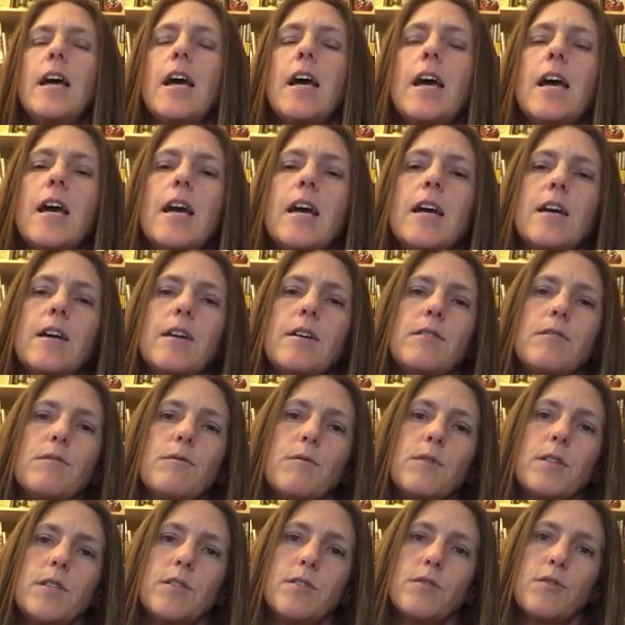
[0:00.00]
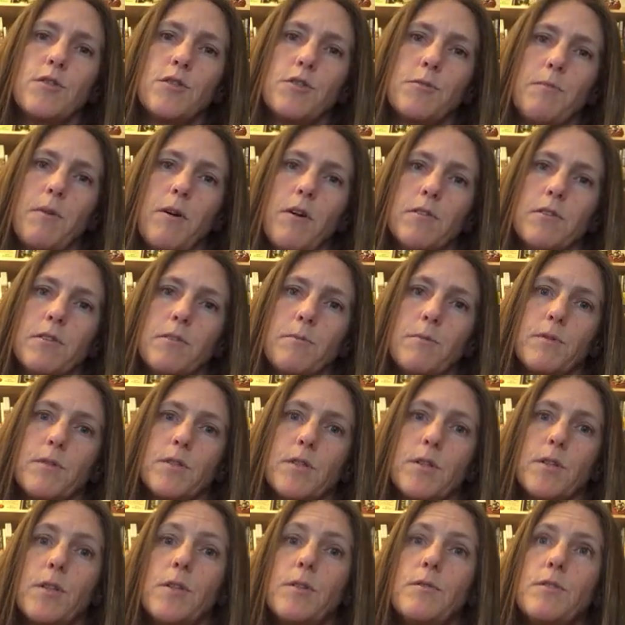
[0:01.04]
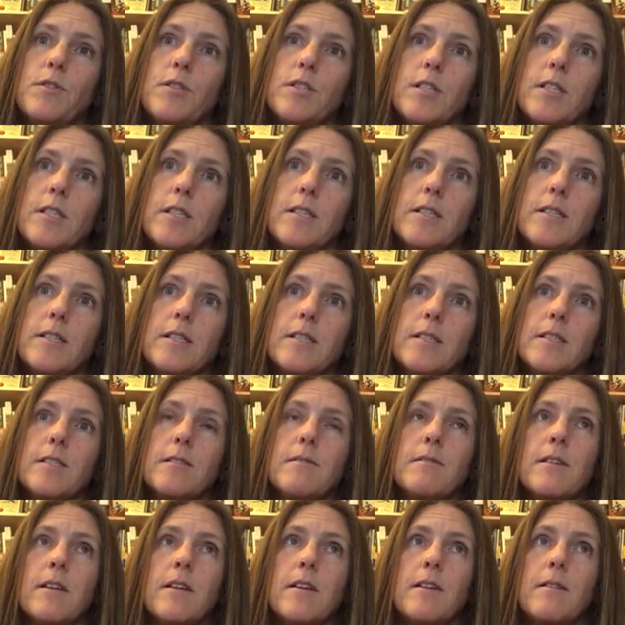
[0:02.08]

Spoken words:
and research possible solutions,